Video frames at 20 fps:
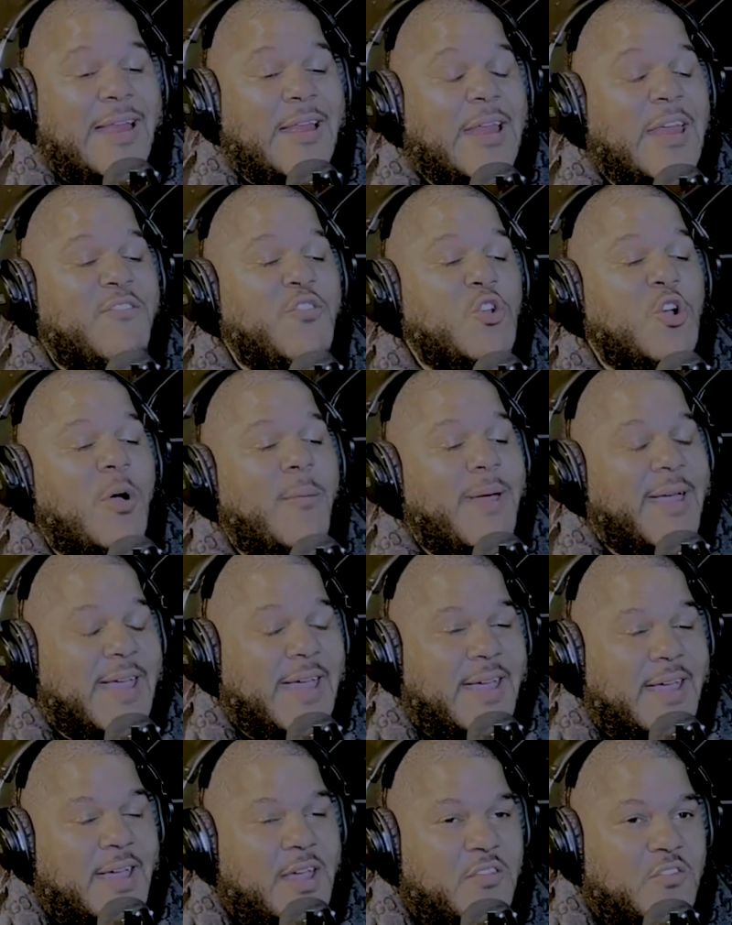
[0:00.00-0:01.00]
if you go back
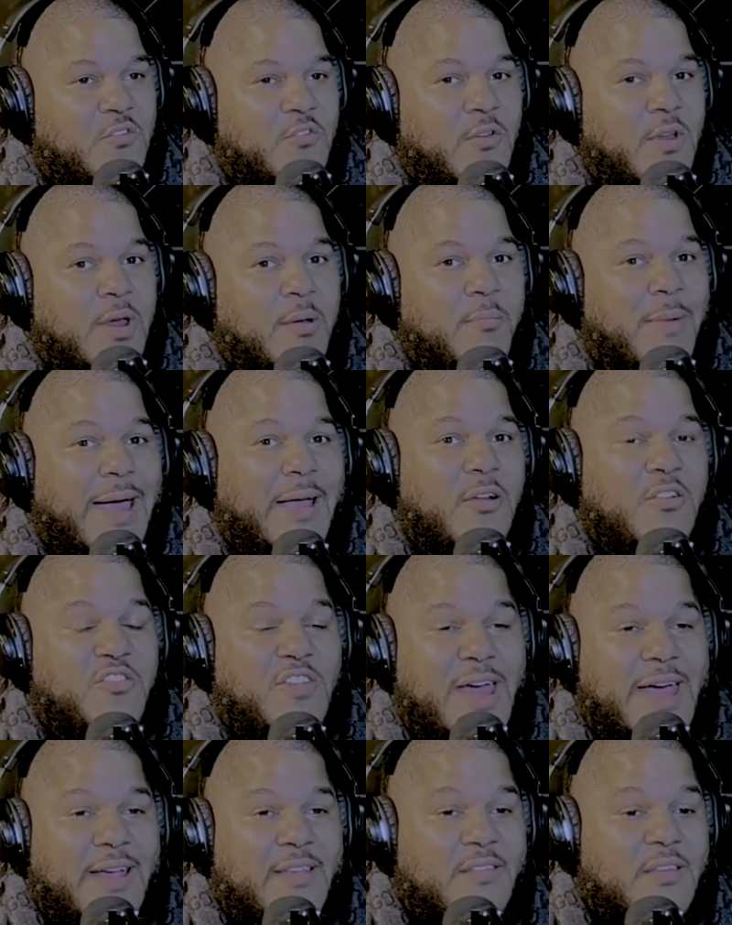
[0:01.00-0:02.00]
in history, Michael
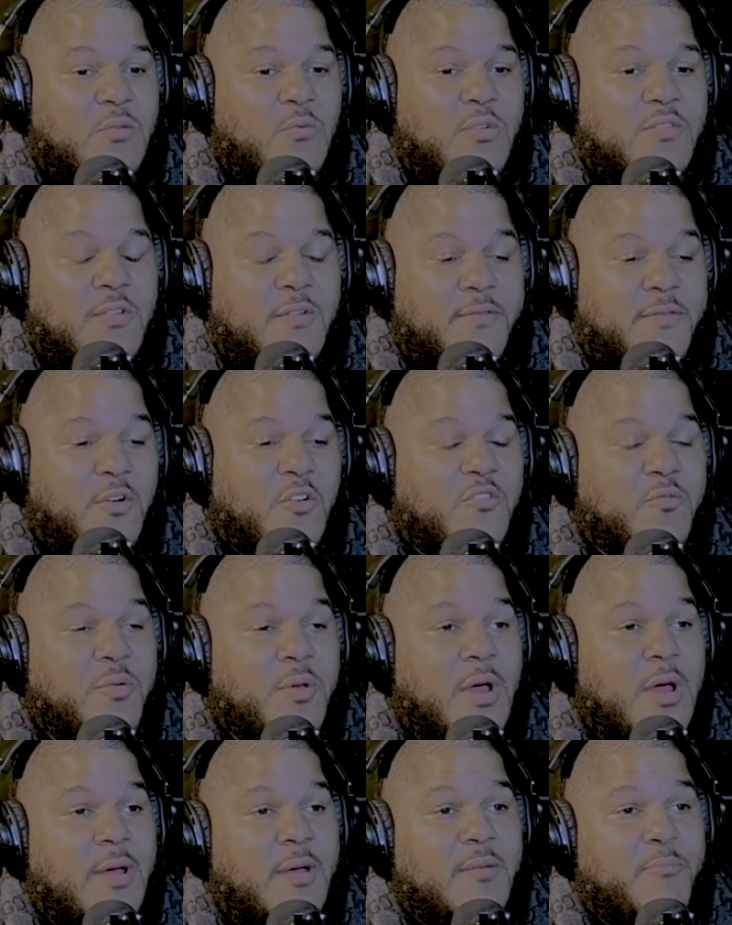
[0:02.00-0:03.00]
Jackson was the first
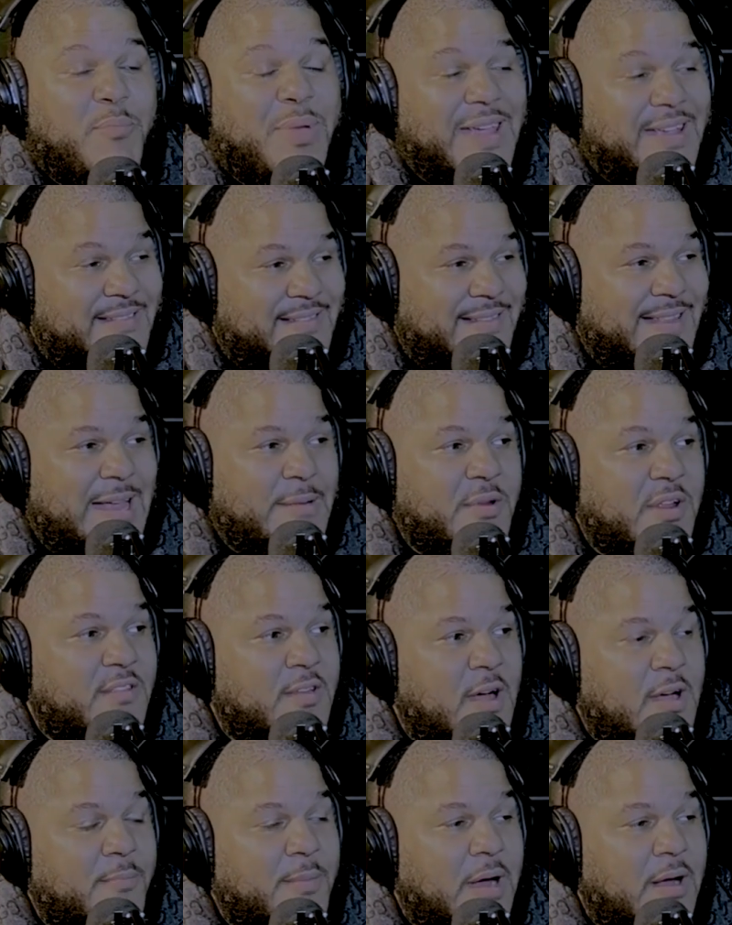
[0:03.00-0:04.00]
big celebrity
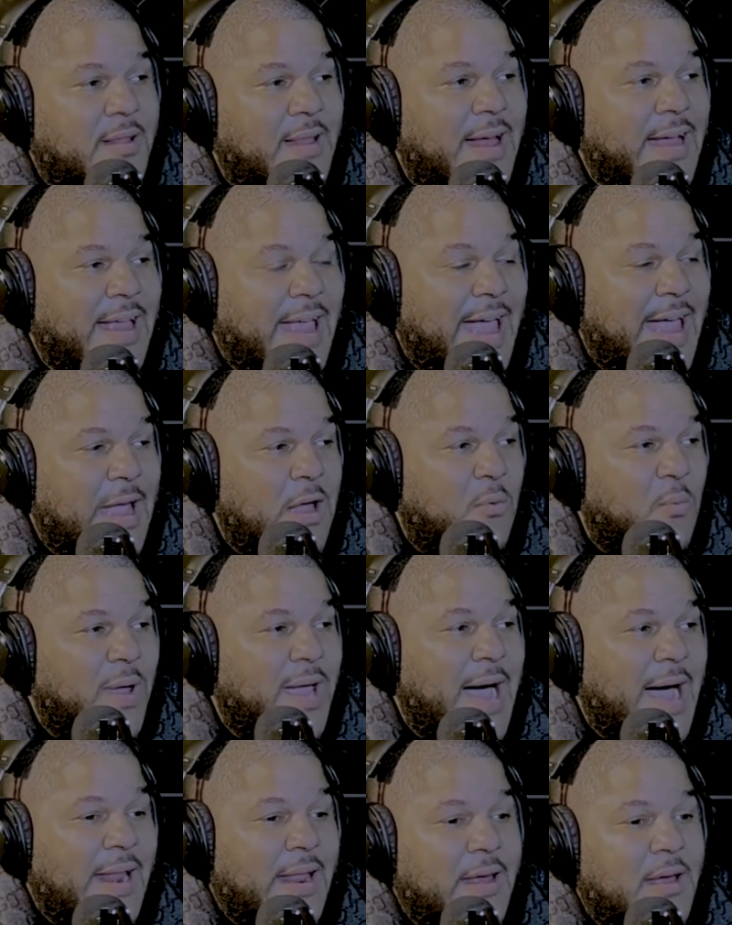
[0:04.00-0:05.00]
talking about like, hey, we
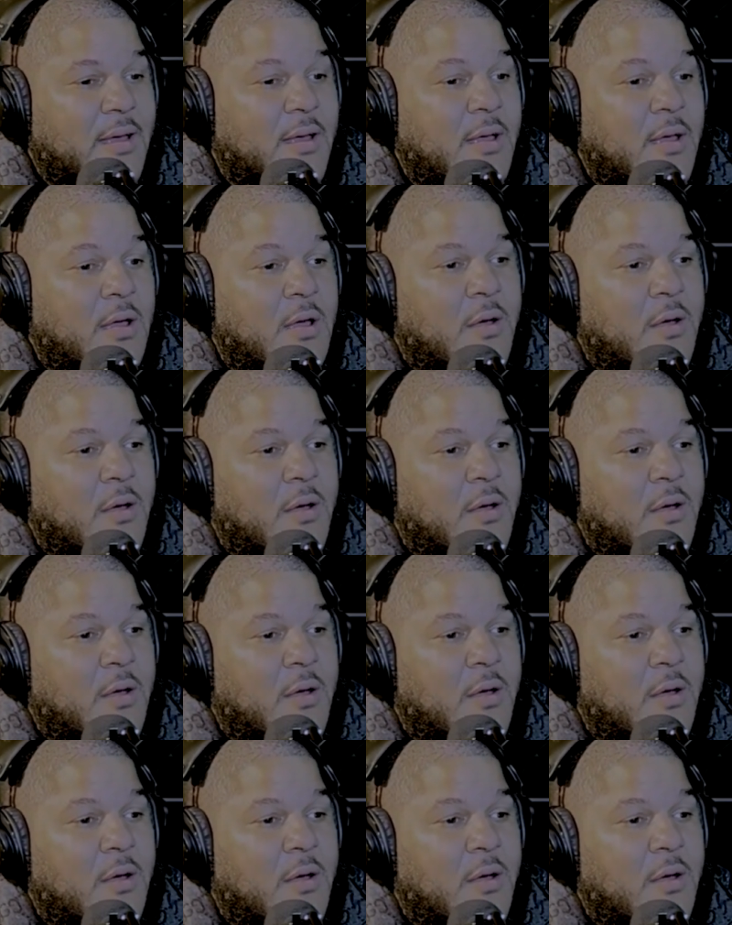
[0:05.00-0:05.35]
gotta